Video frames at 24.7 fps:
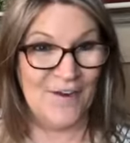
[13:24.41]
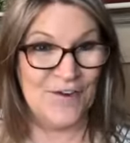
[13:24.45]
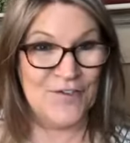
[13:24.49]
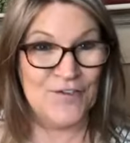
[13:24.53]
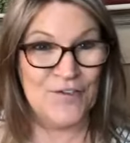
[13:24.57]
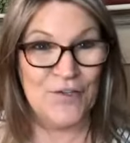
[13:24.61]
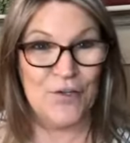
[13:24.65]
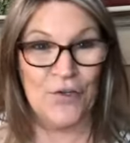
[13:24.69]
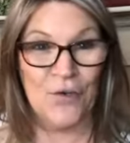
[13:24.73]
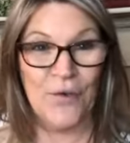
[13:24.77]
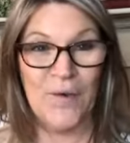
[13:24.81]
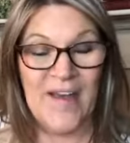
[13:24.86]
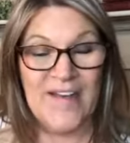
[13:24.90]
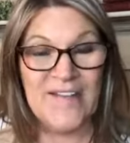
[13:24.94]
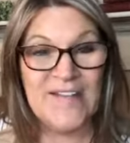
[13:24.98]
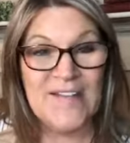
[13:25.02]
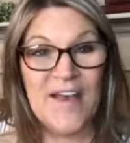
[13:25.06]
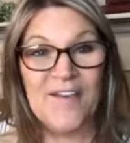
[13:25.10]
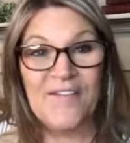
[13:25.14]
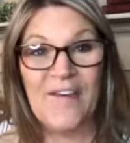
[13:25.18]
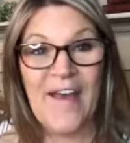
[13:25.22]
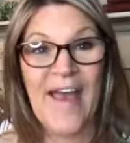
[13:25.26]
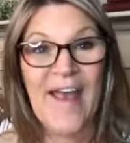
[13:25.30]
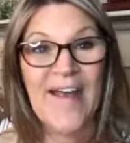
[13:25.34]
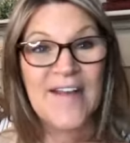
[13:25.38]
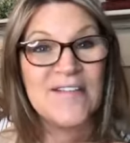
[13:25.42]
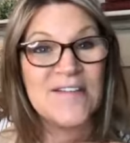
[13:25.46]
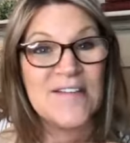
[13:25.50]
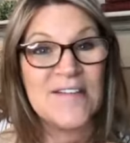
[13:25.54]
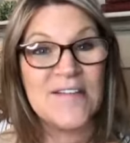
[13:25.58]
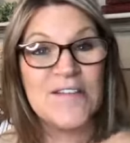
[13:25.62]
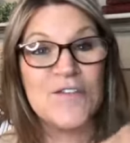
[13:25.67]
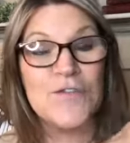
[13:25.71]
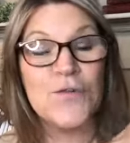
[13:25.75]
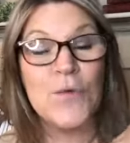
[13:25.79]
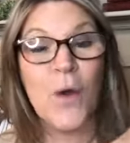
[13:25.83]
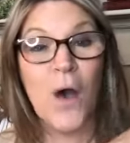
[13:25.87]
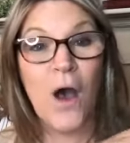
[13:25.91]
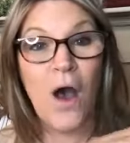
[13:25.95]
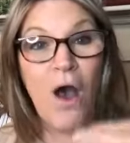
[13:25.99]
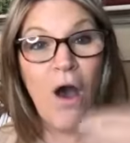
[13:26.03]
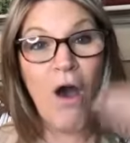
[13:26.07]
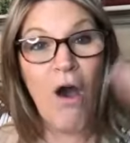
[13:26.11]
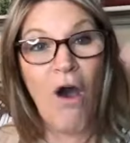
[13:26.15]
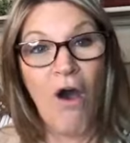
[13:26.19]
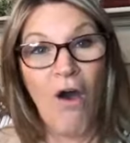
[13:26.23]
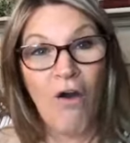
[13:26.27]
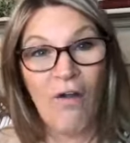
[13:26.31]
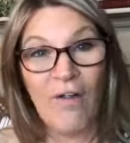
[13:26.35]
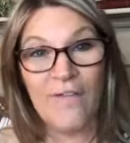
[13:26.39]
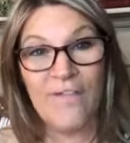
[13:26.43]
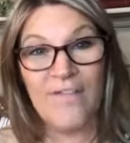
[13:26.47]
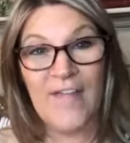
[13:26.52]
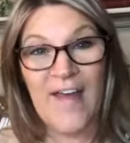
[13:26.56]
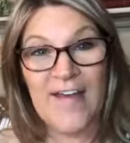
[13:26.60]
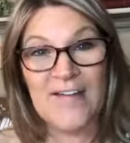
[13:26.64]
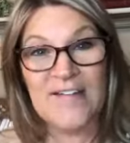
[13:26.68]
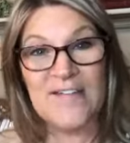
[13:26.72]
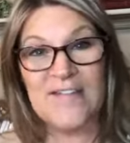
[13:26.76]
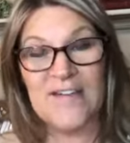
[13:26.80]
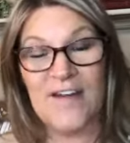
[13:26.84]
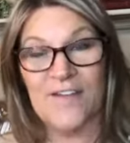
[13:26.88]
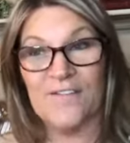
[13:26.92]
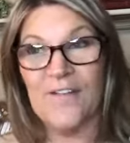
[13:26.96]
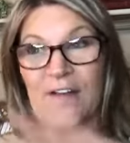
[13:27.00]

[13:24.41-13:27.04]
So you guys have access to all of that stuff.